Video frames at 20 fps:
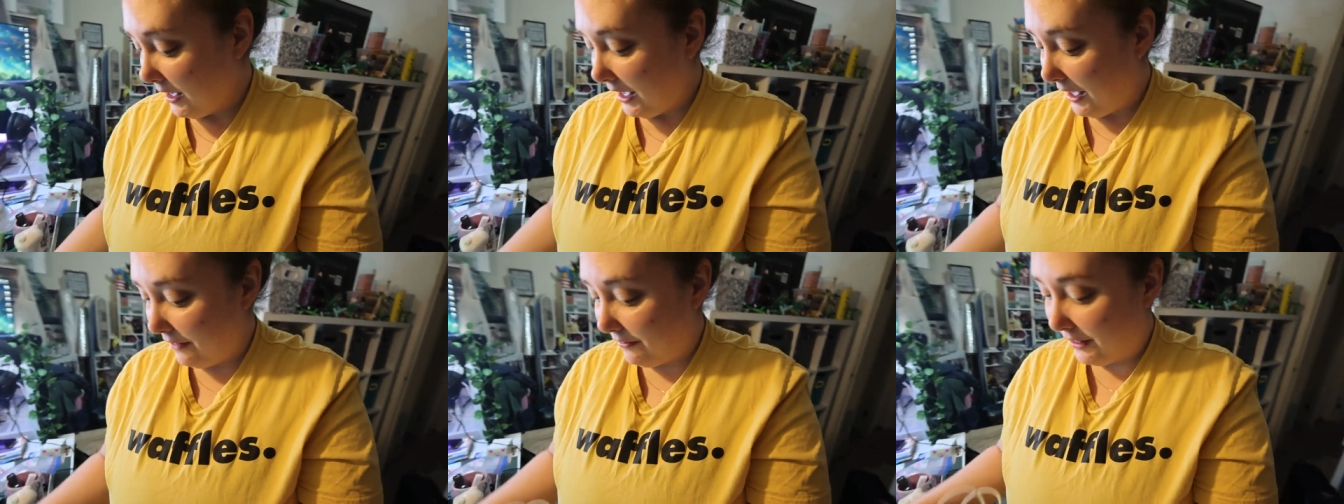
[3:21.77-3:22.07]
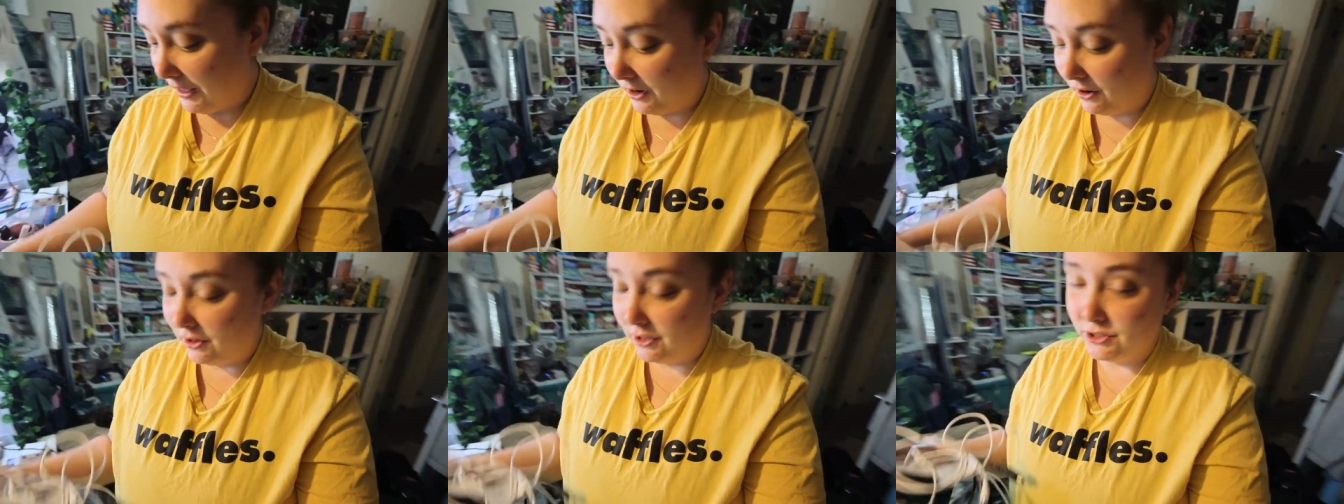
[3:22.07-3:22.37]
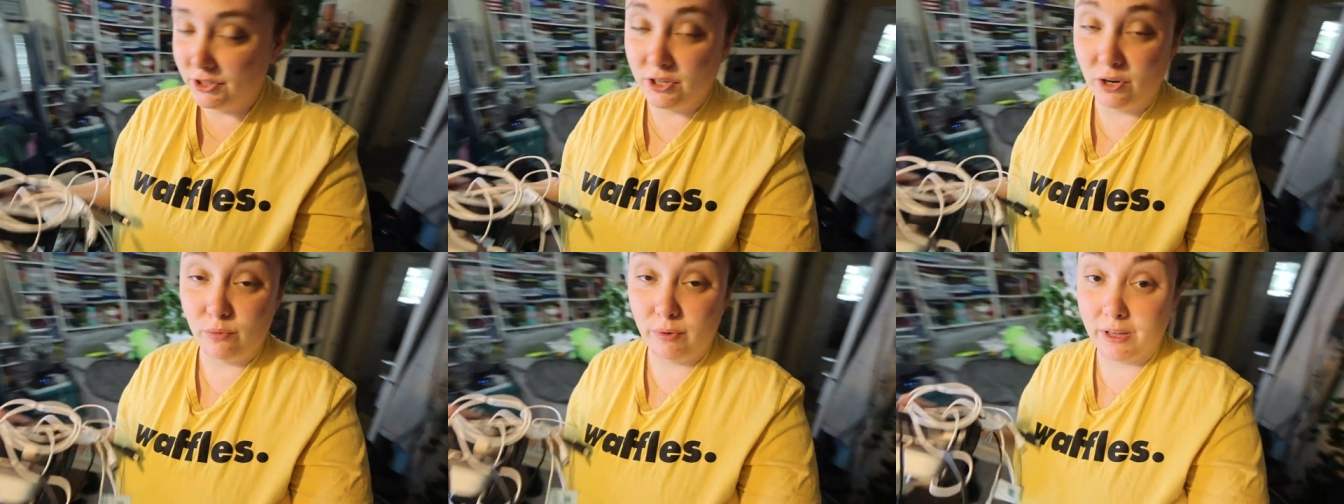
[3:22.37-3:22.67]
and then
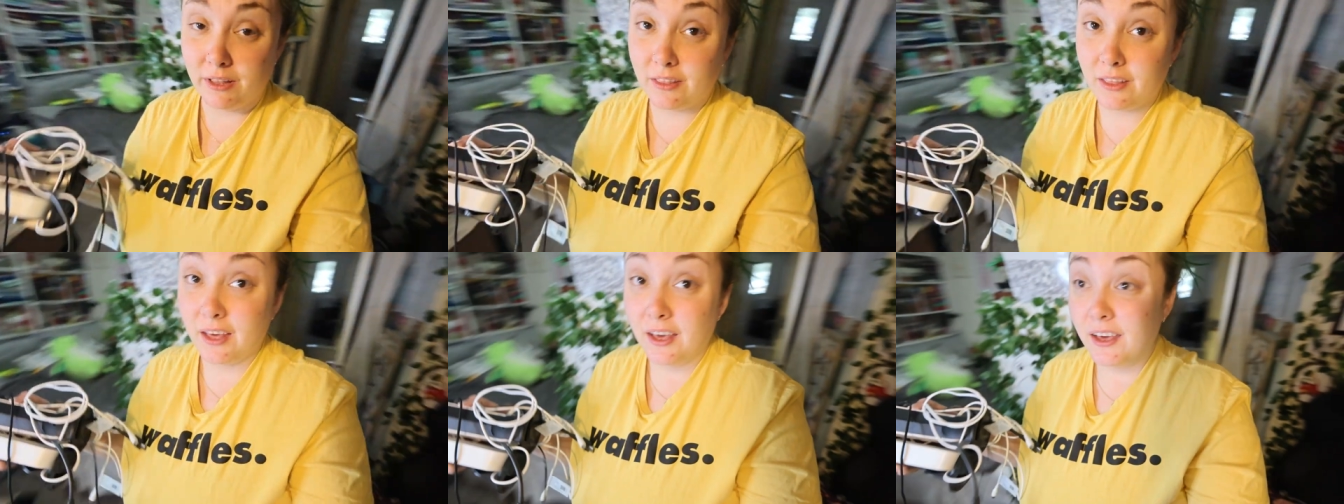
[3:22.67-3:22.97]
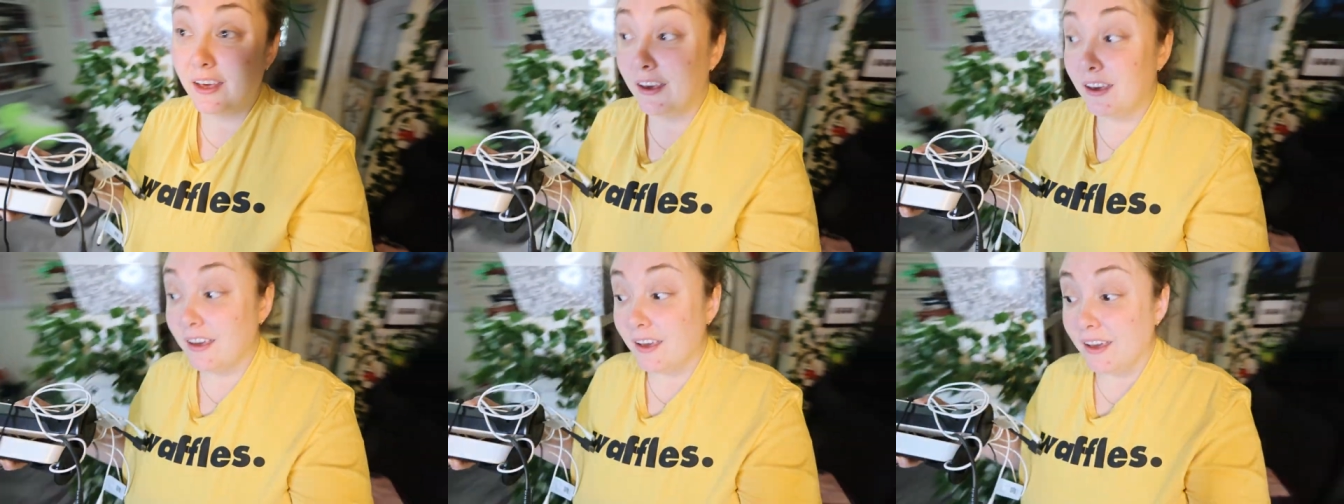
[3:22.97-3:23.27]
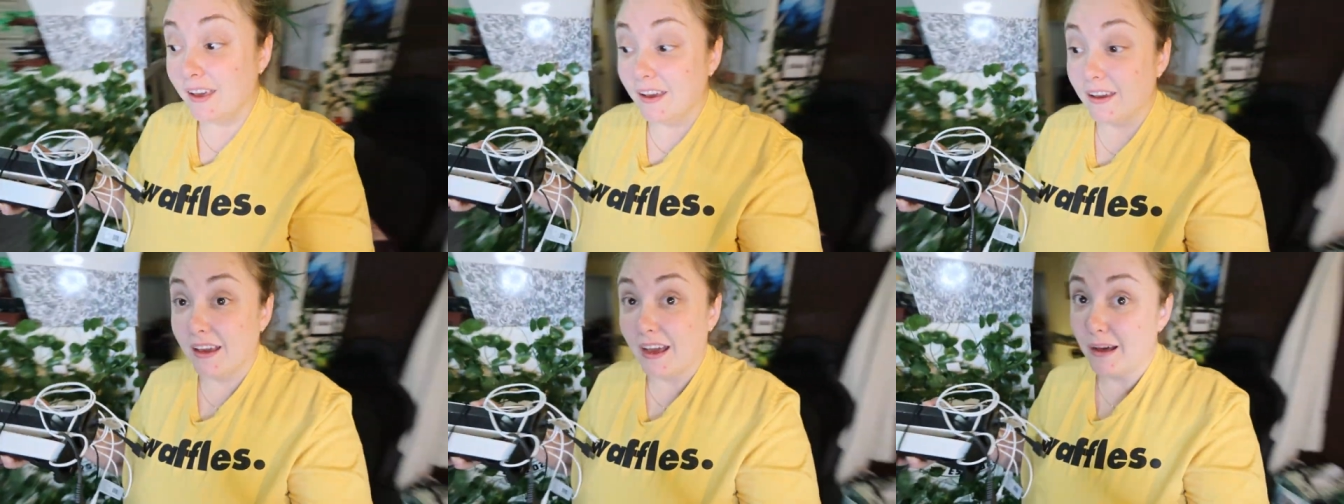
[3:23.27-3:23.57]
also with
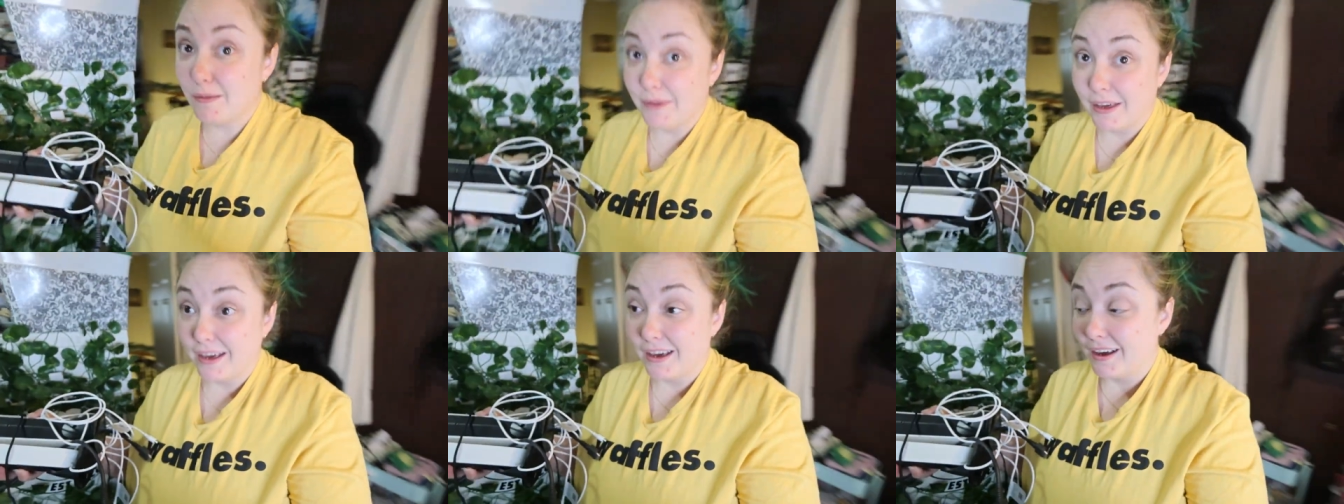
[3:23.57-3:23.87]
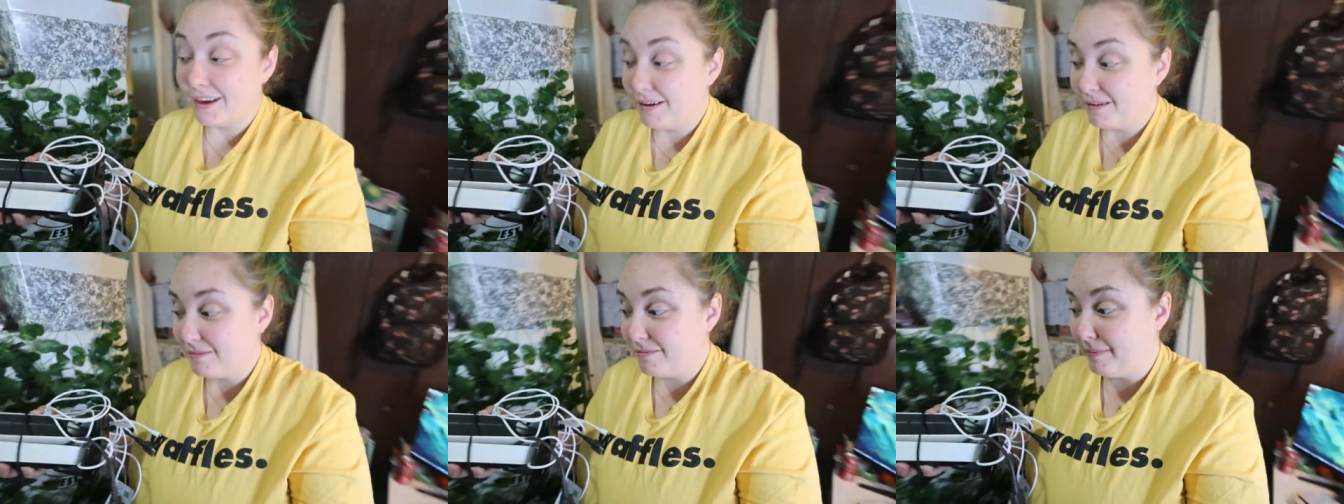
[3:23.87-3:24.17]
coming